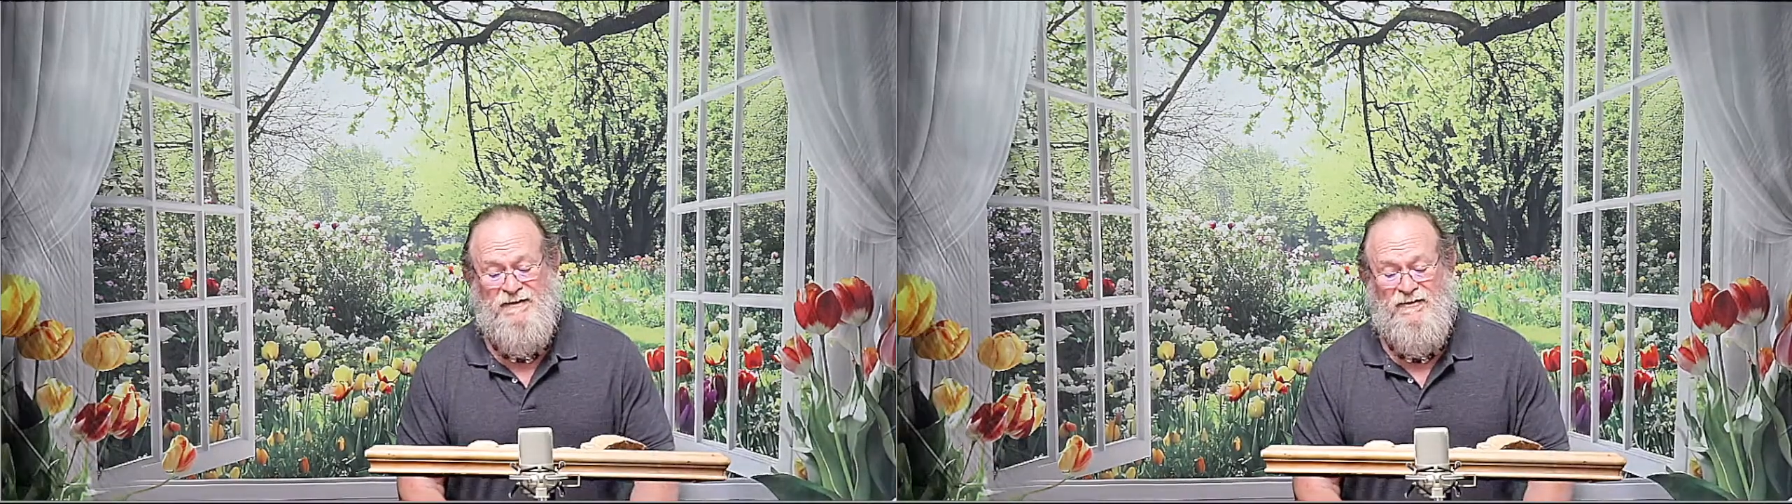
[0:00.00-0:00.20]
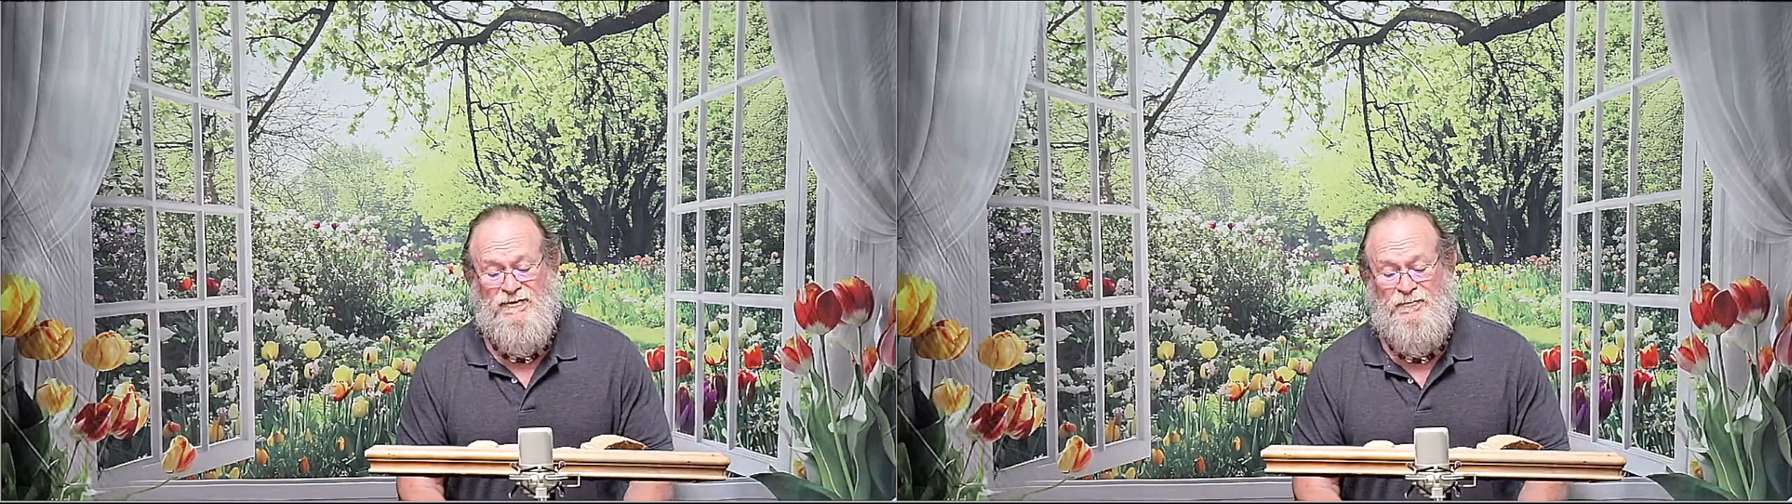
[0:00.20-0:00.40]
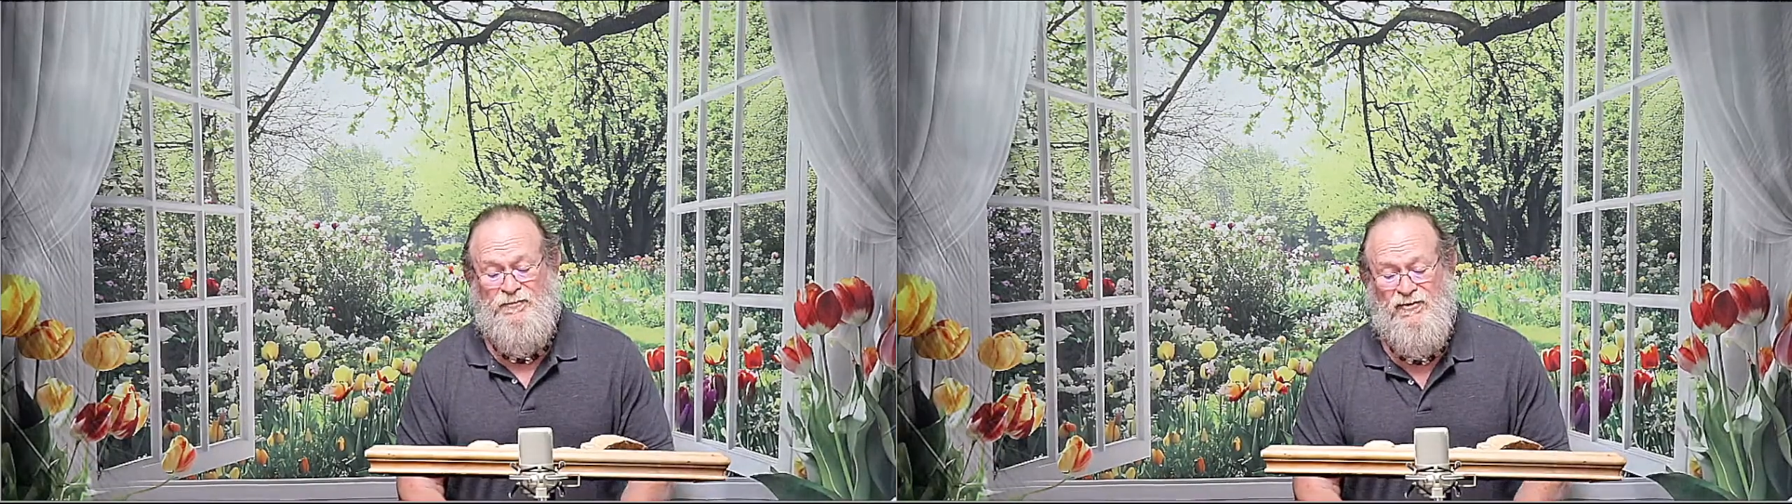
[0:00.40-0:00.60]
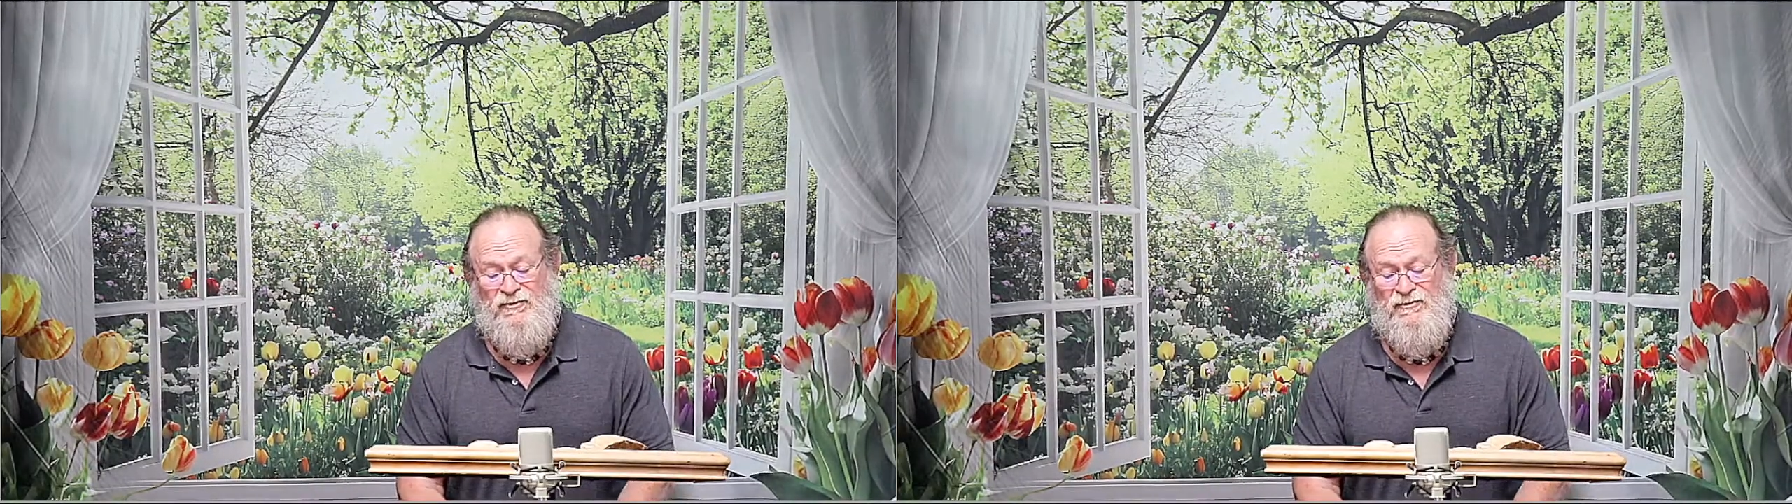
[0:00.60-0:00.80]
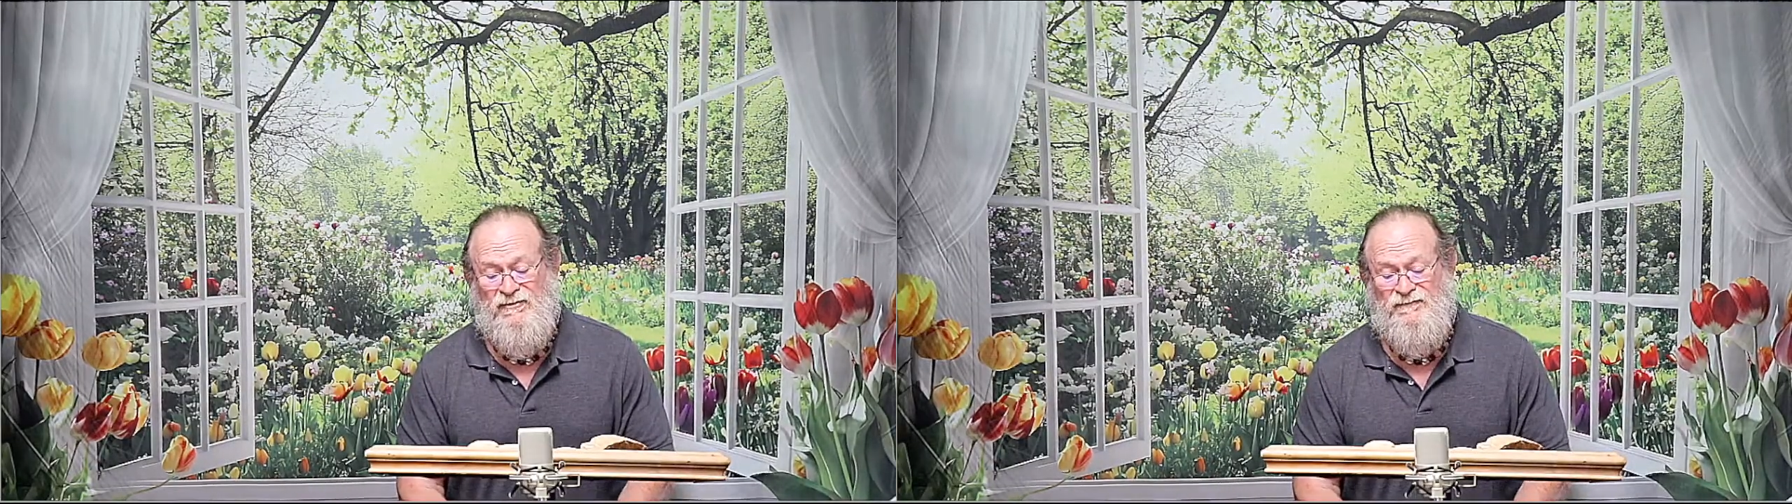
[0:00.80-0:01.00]

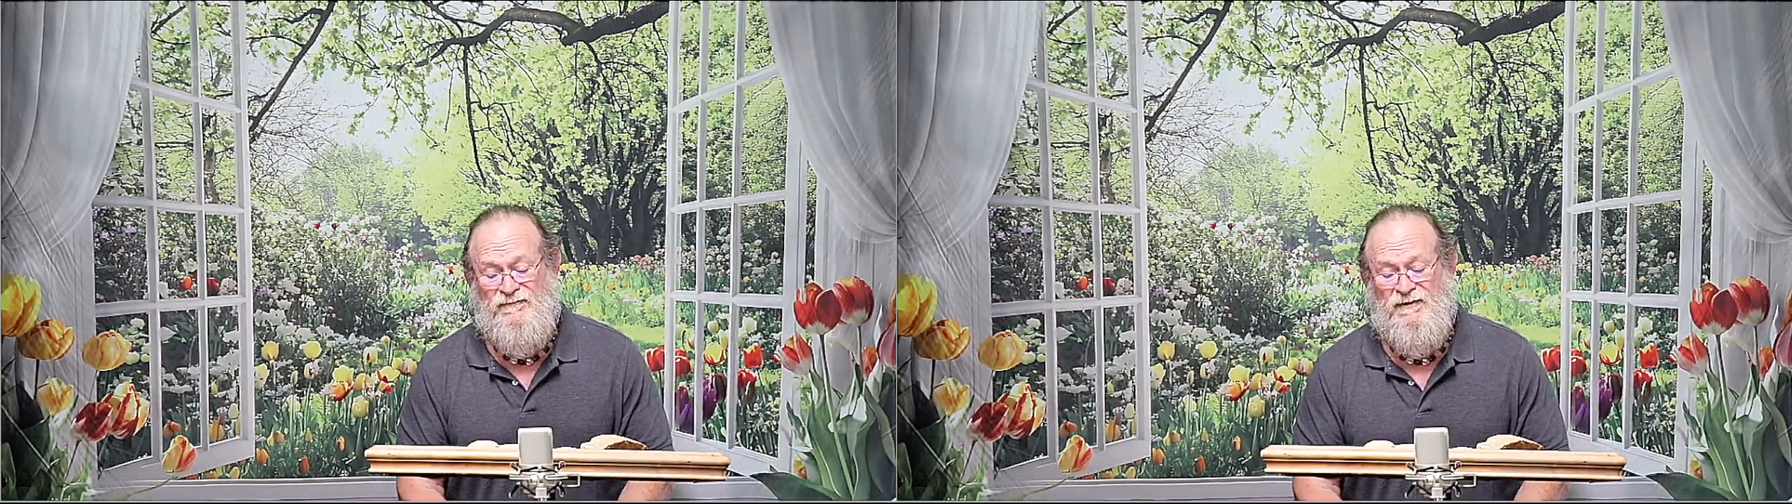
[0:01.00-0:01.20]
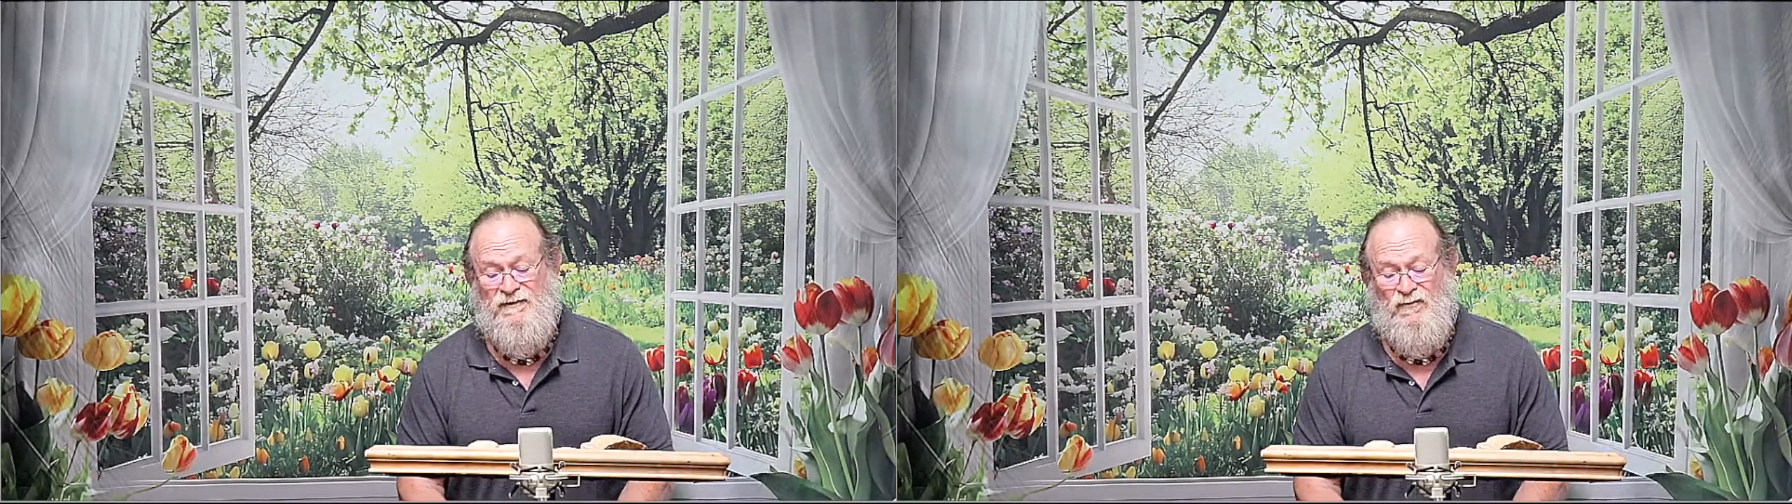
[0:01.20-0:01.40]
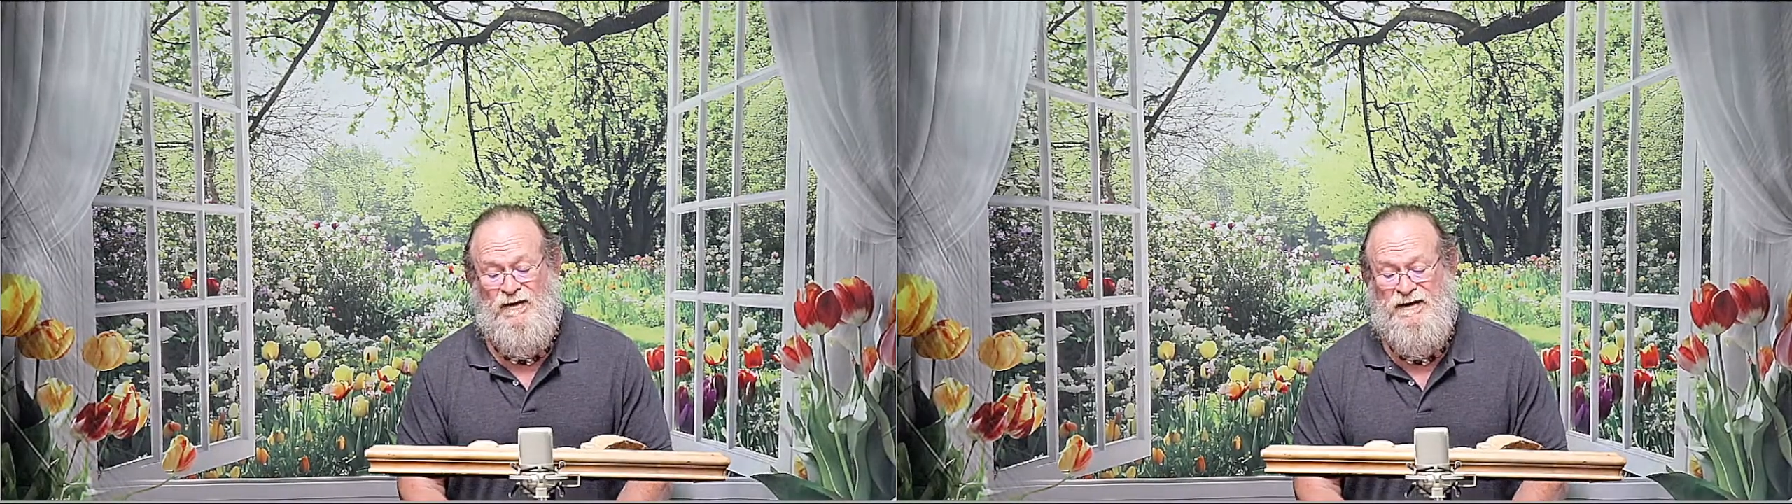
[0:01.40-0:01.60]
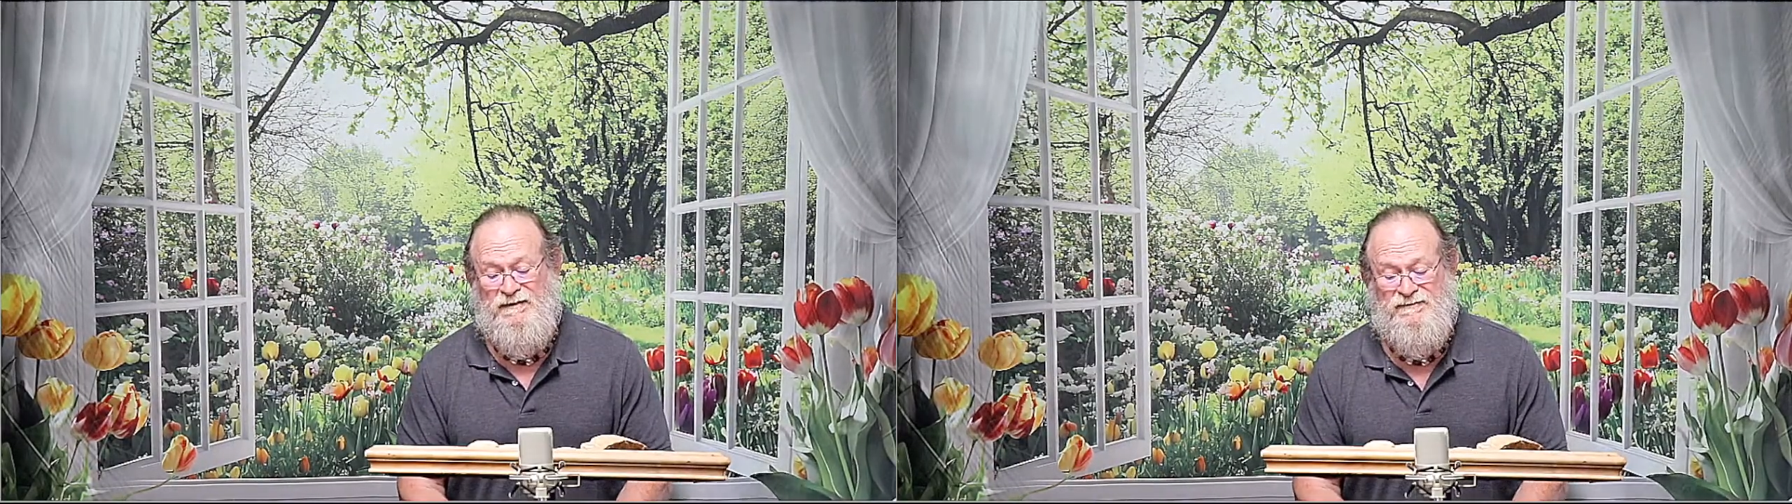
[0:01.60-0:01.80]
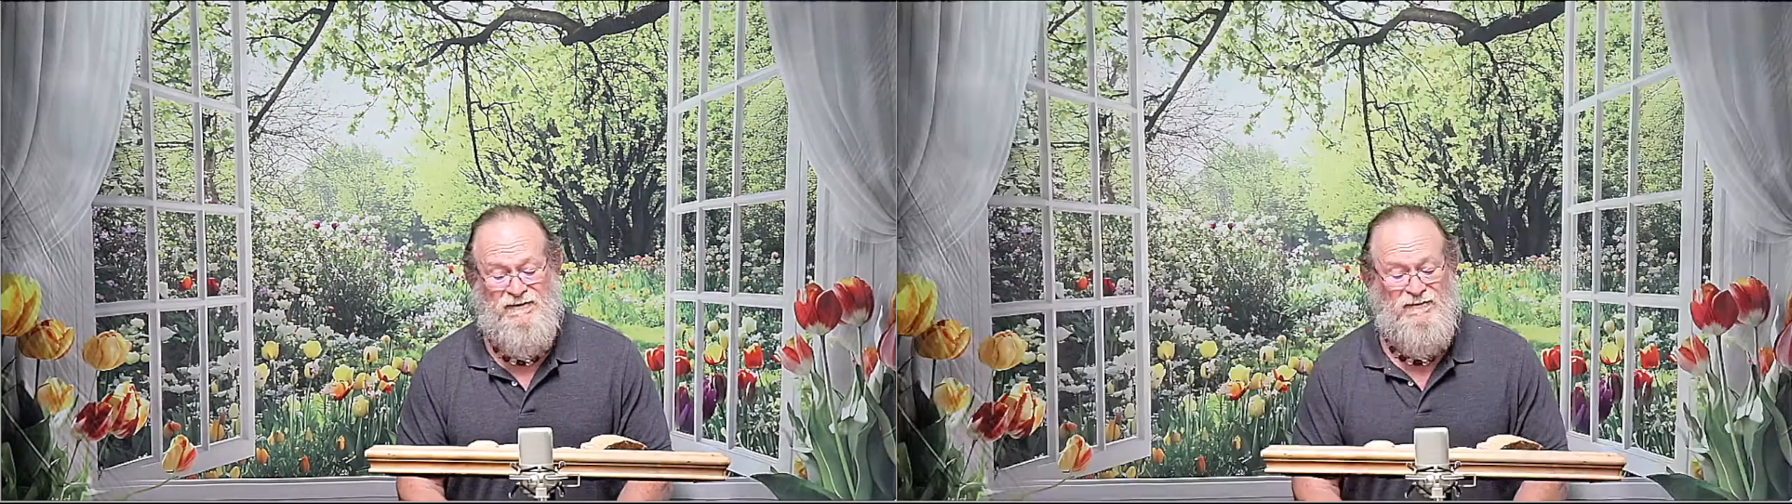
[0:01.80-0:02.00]
approve of what he's
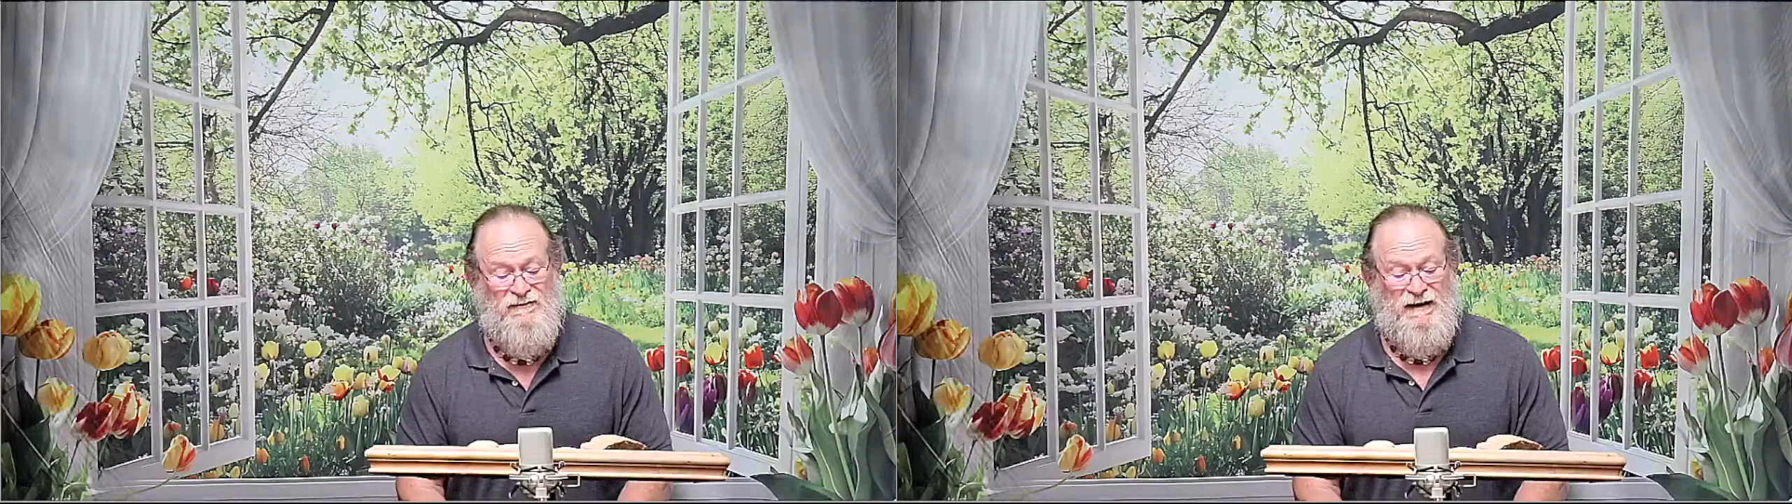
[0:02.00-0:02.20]
doing.